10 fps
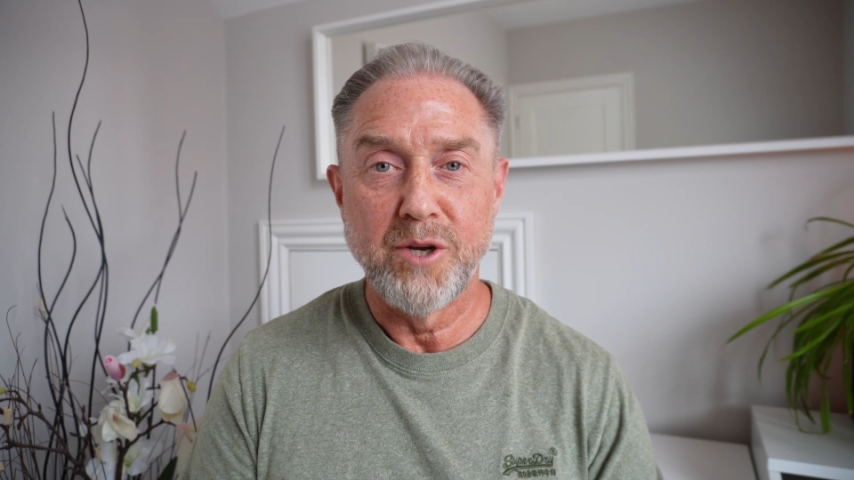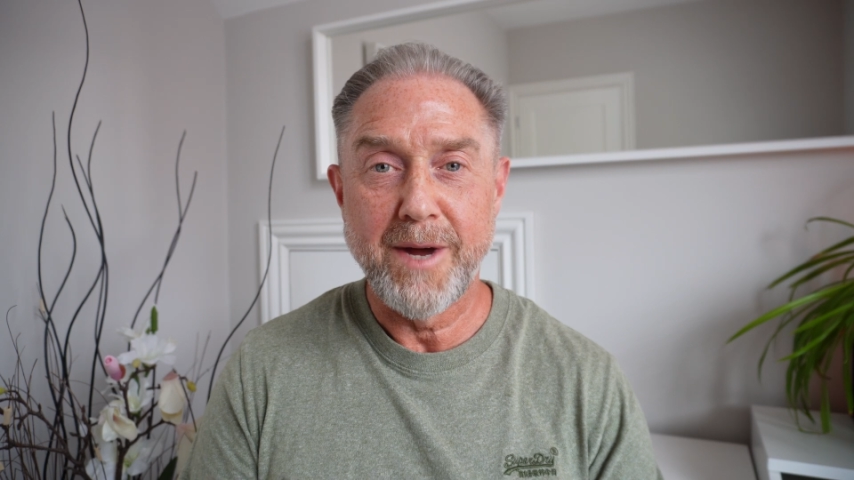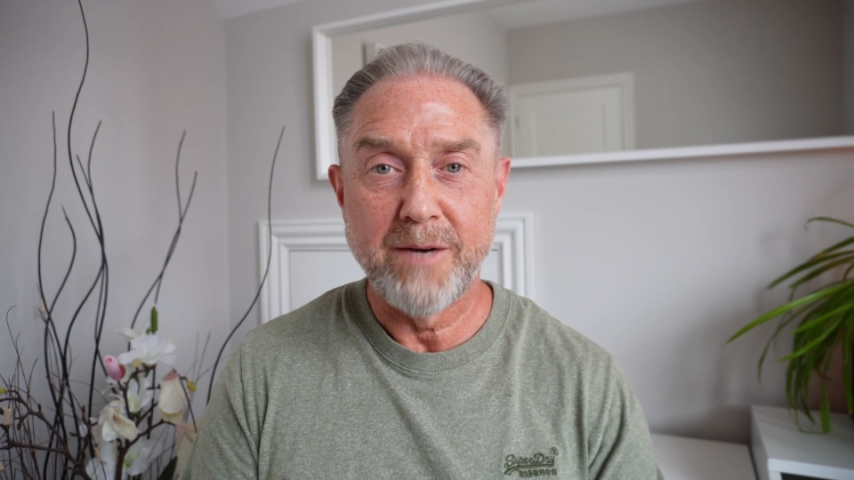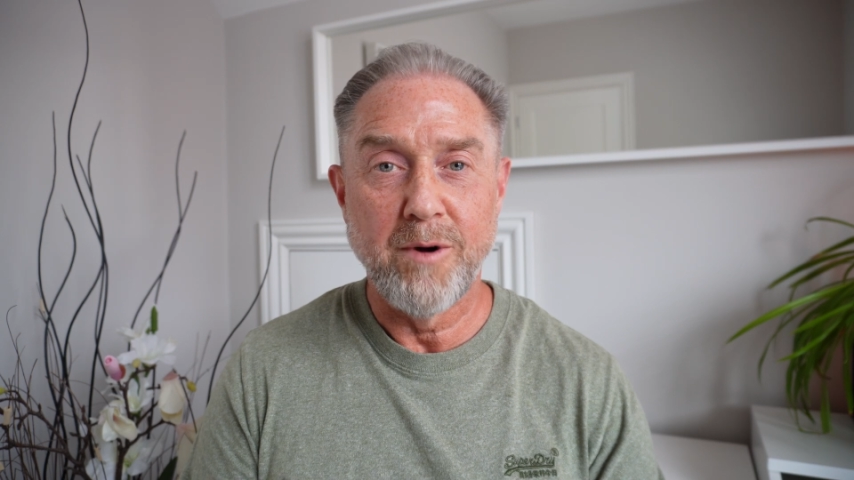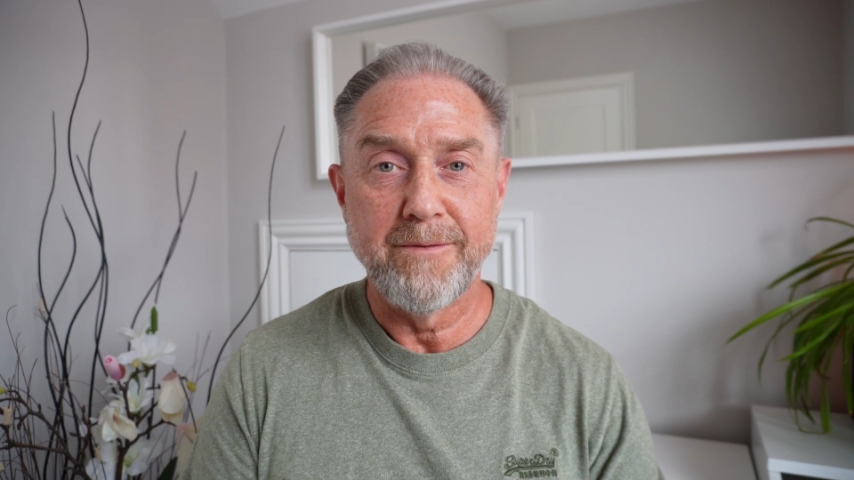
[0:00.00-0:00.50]
no
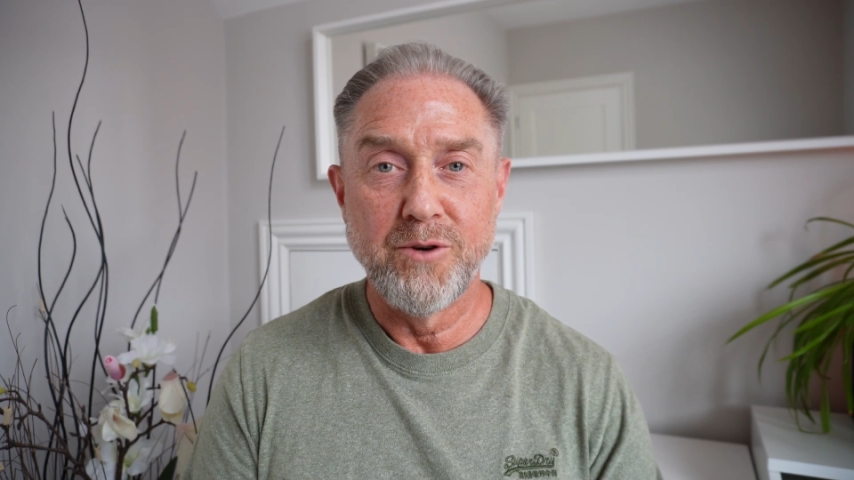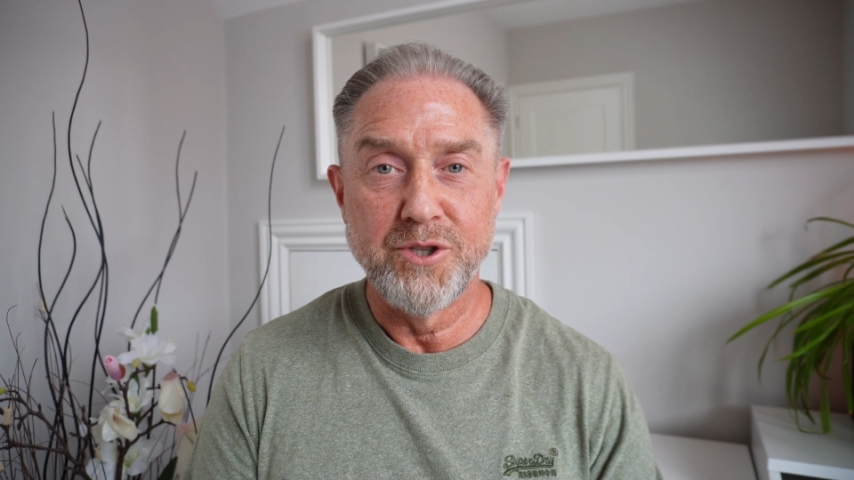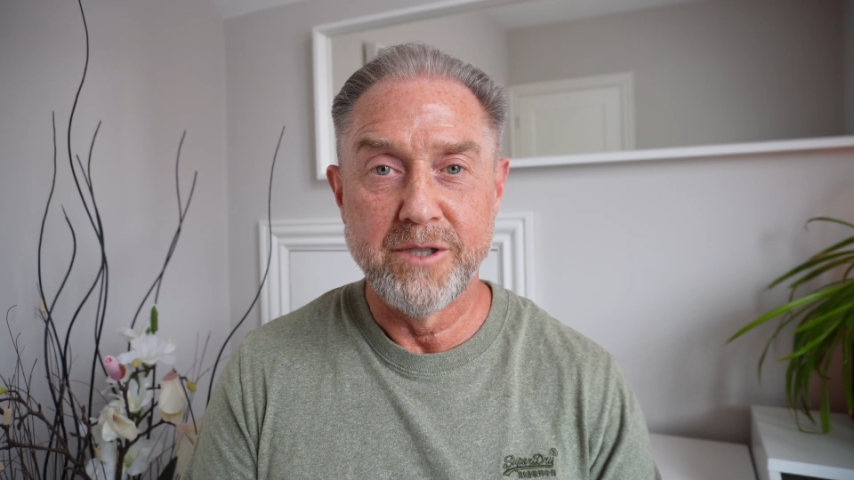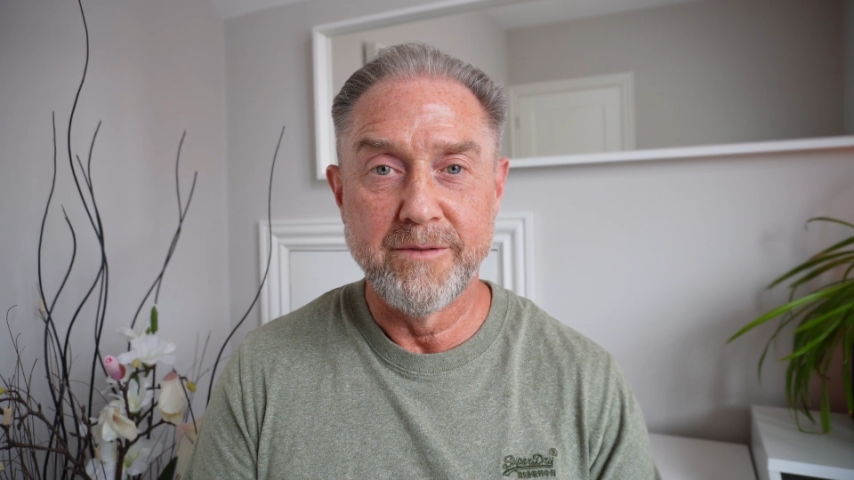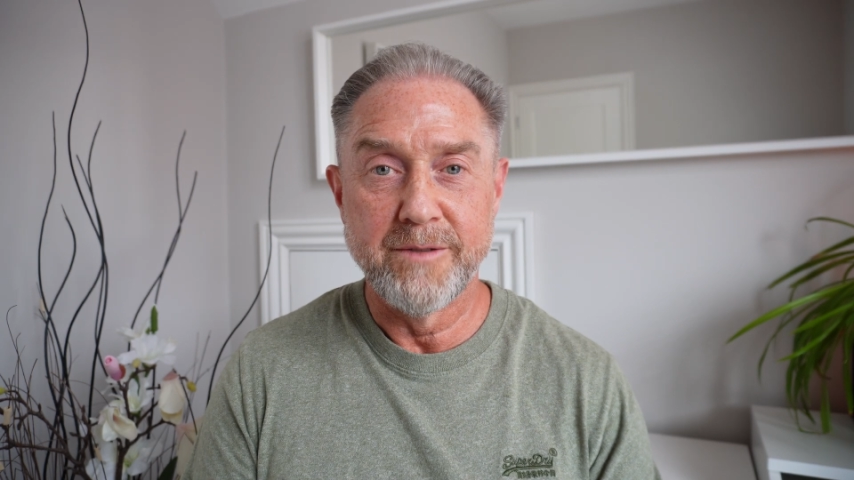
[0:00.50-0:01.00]
matter what
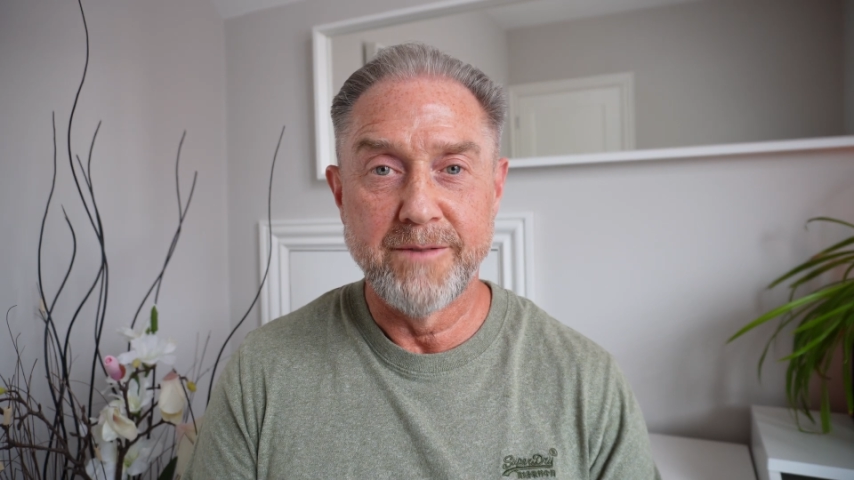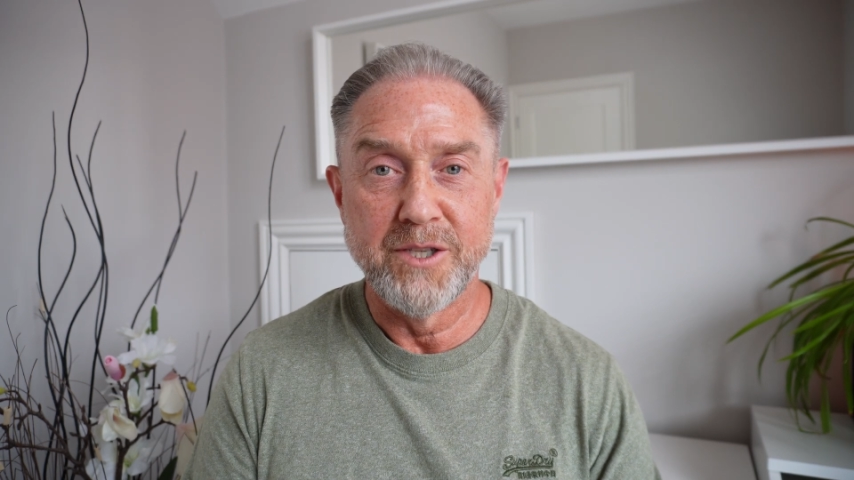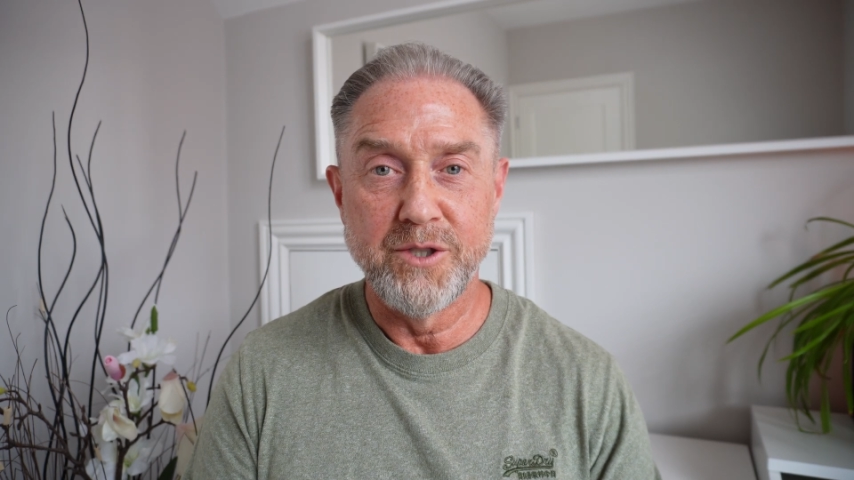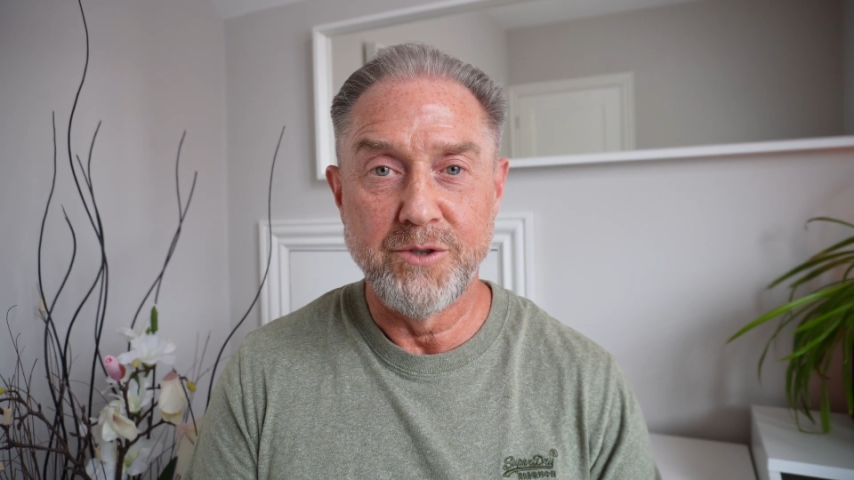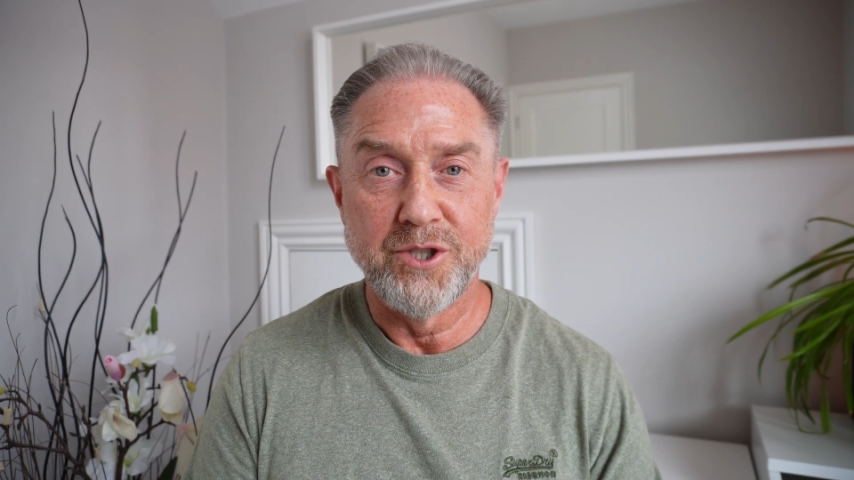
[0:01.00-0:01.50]
version of the
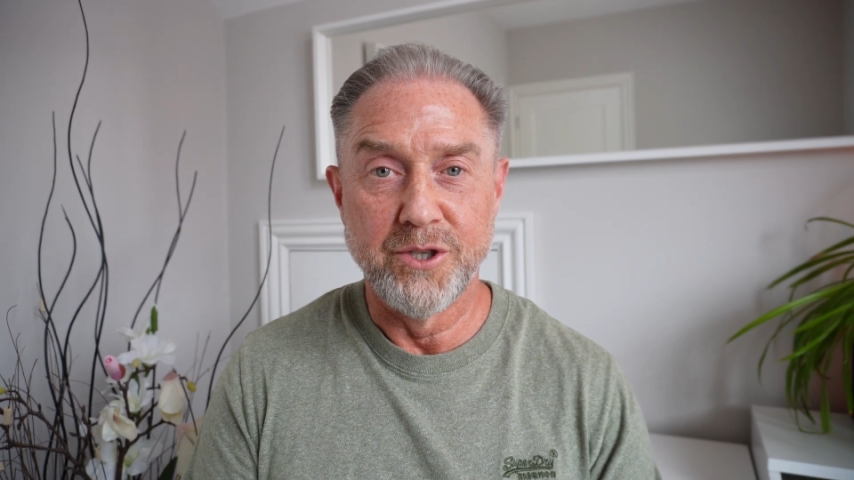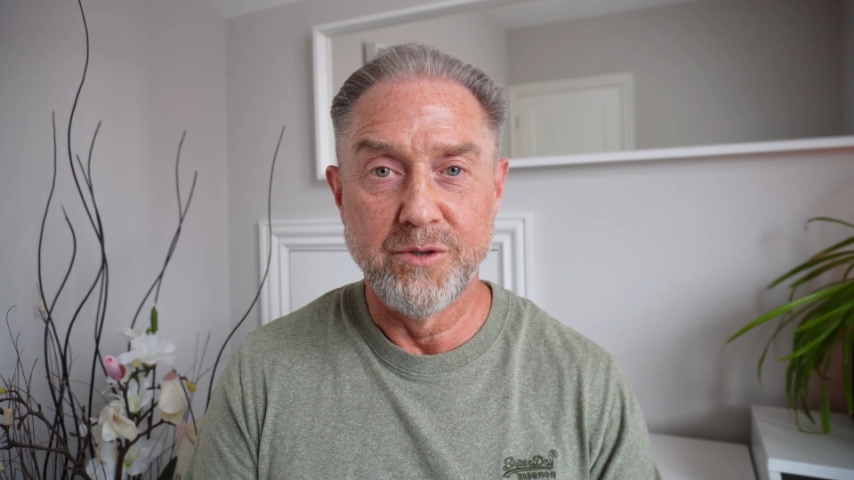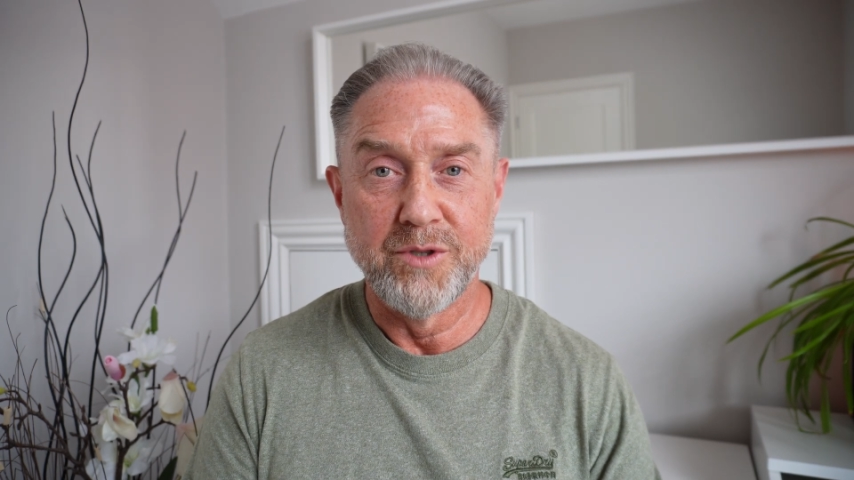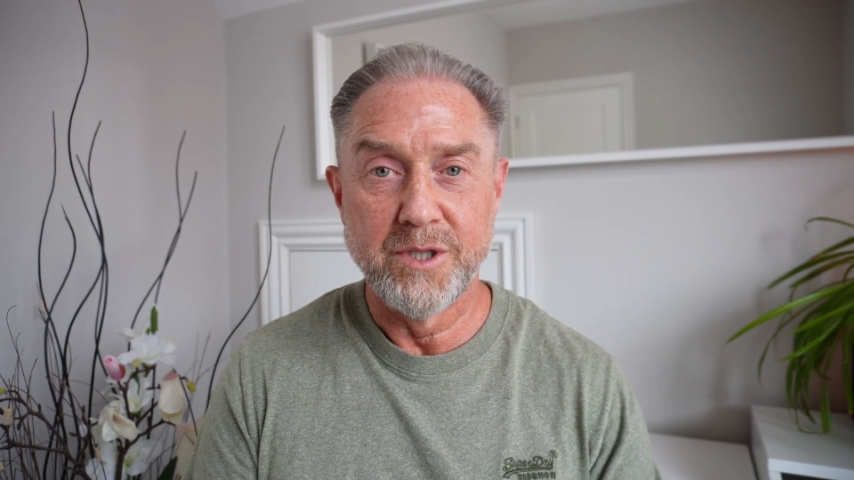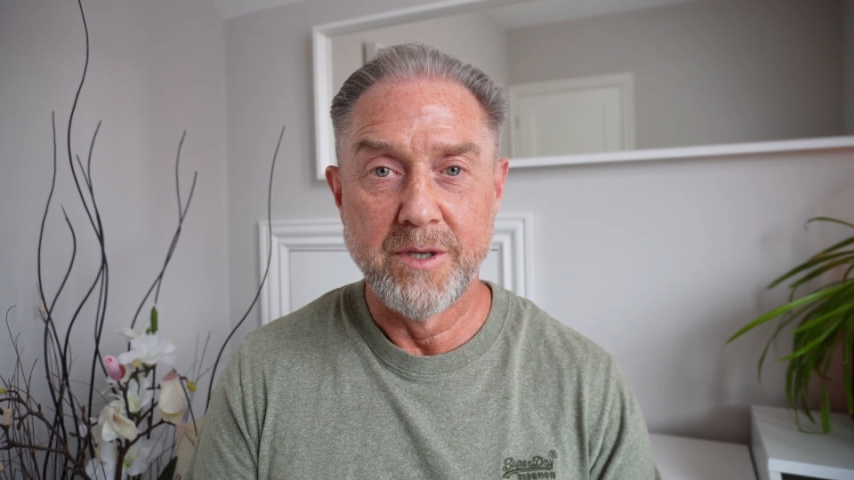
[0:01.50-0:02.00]
fund you
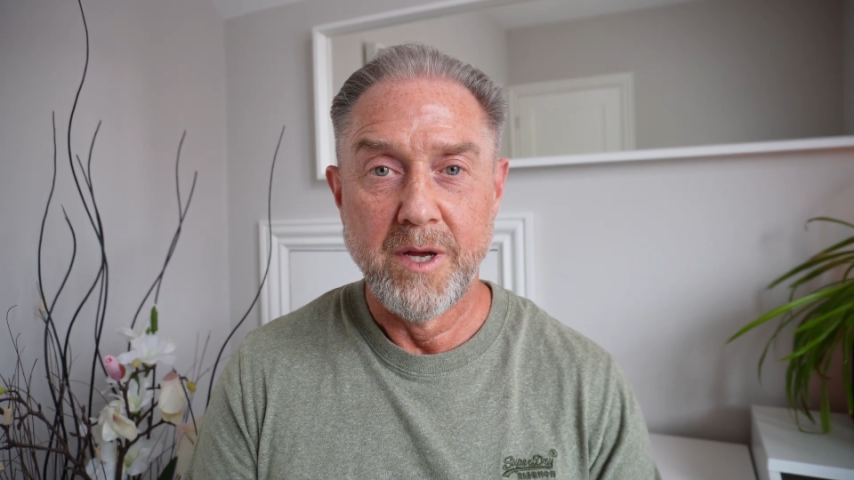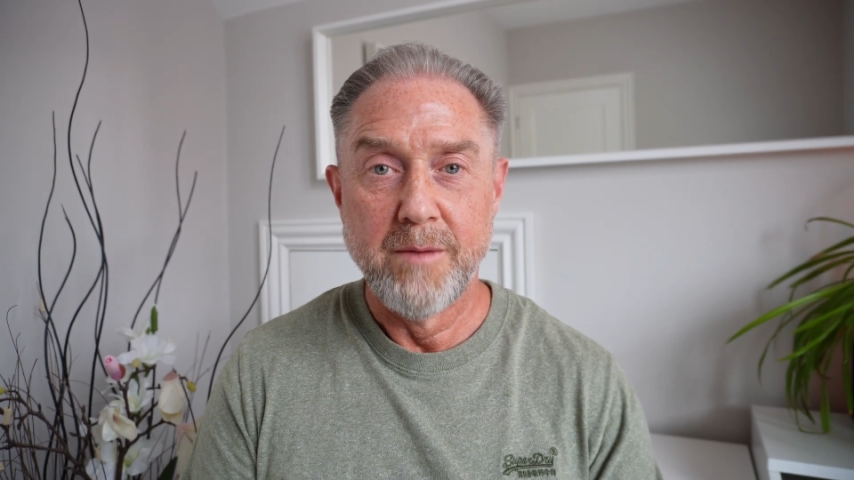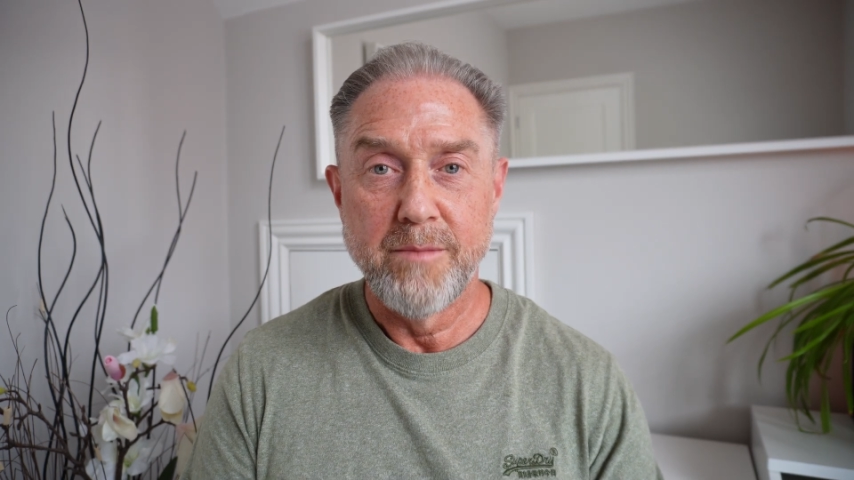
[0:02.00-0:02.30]
choose,